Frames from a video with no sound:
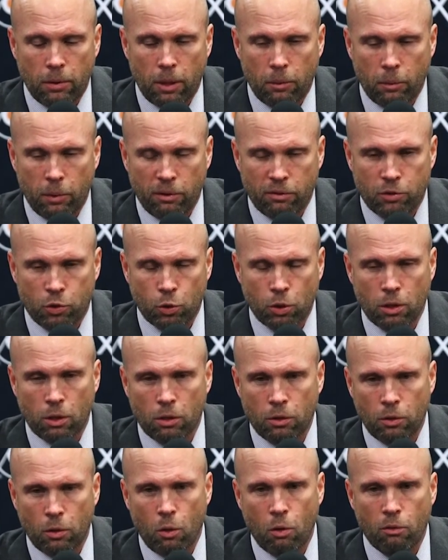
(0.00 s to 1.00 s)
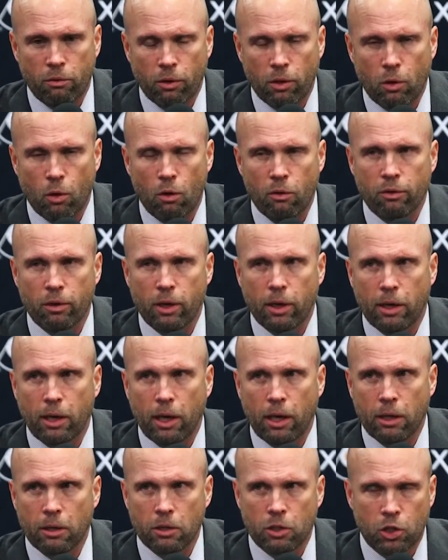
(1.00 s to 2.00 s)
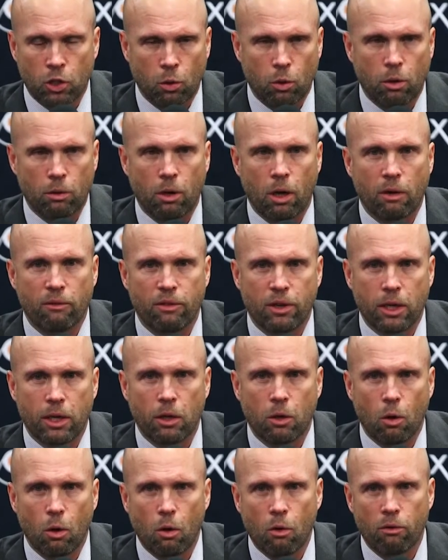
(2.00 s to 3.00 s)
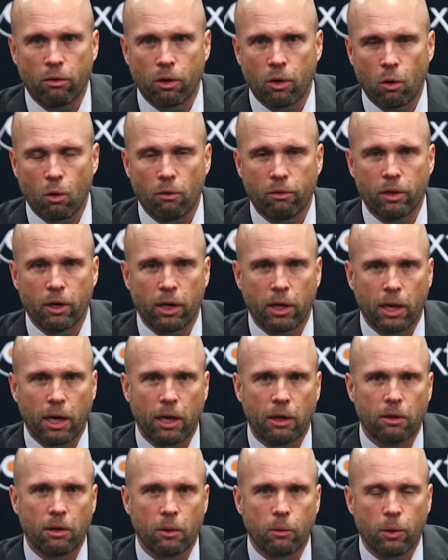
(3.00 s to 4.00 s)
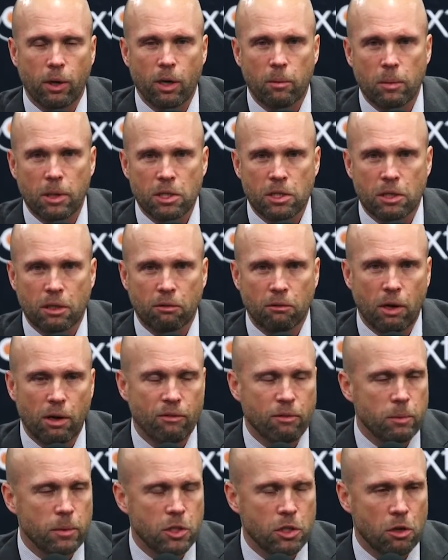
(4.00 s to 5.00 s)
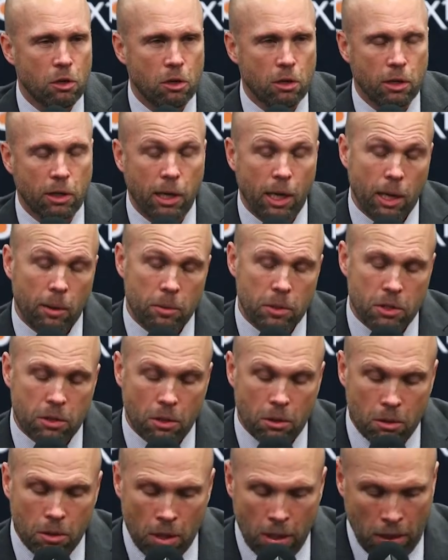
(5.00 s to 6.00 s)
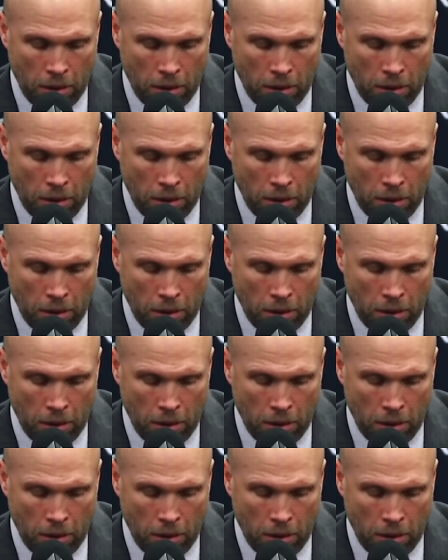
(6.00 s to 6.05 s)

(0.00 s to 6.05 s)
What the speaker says: we've drilled over and over again, shown on video over and over again, that we were missing right from the start of the game. So.